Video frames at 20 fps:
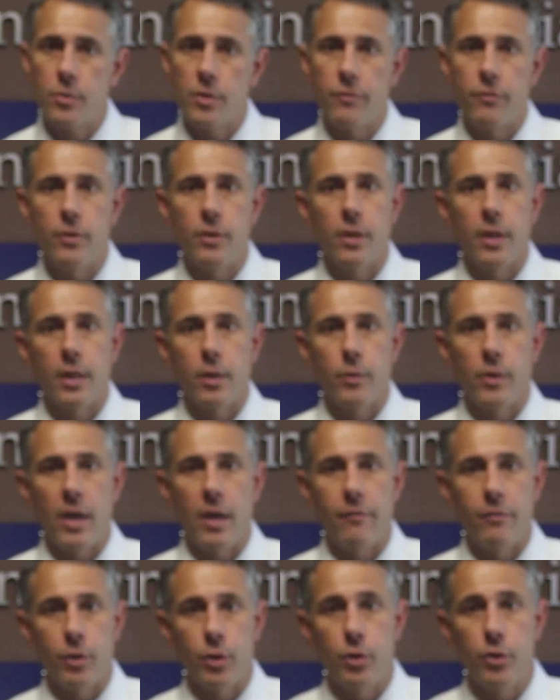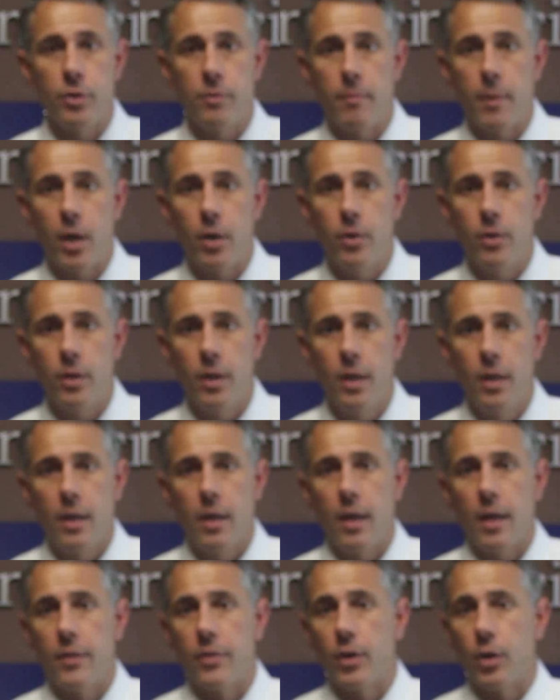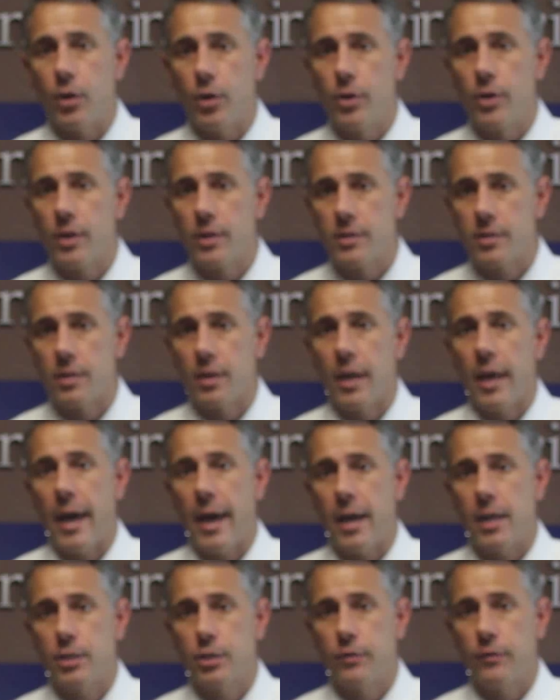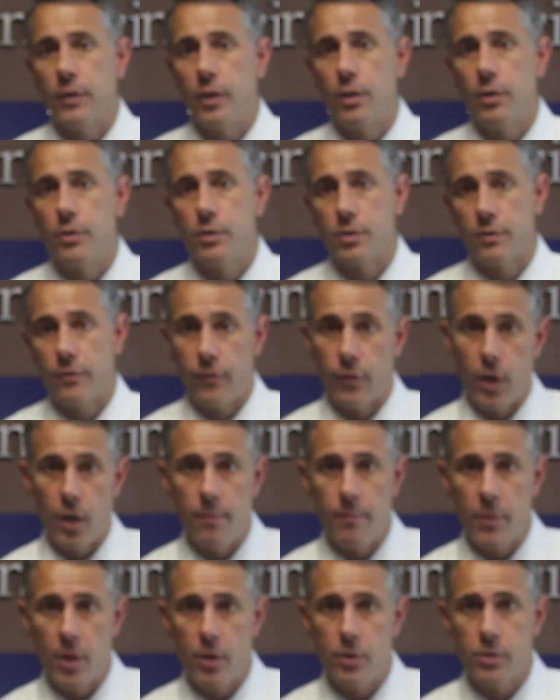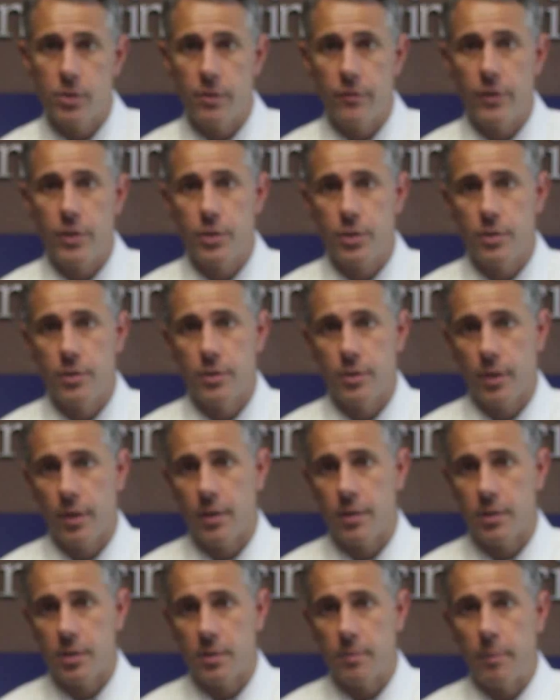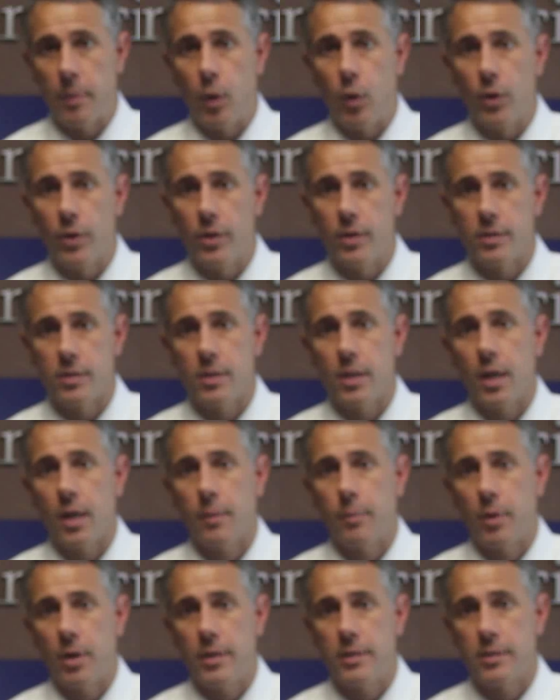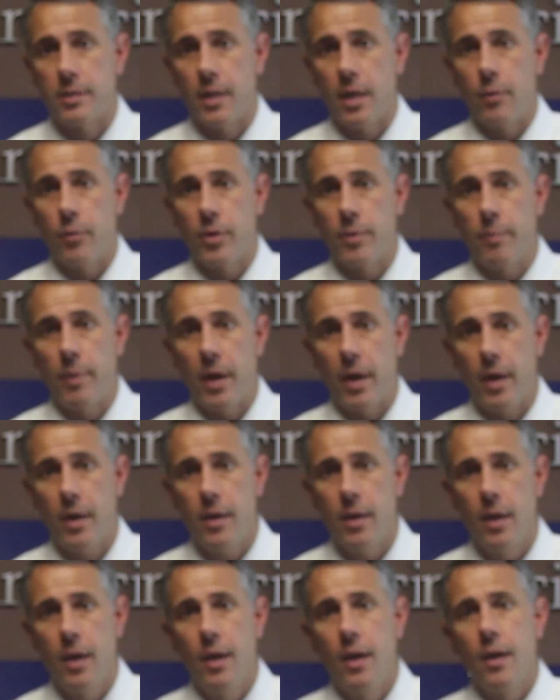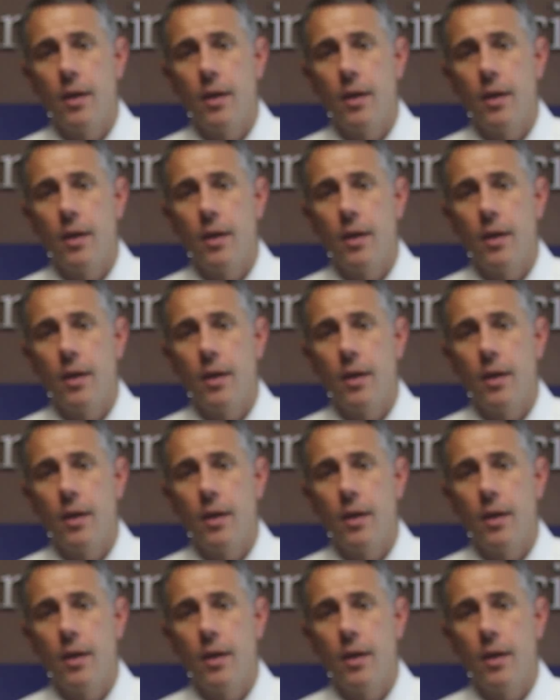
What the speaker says: we feel like we have a good moat, and the earnings and cash flows from those divisions are going to support the stock price that we pay.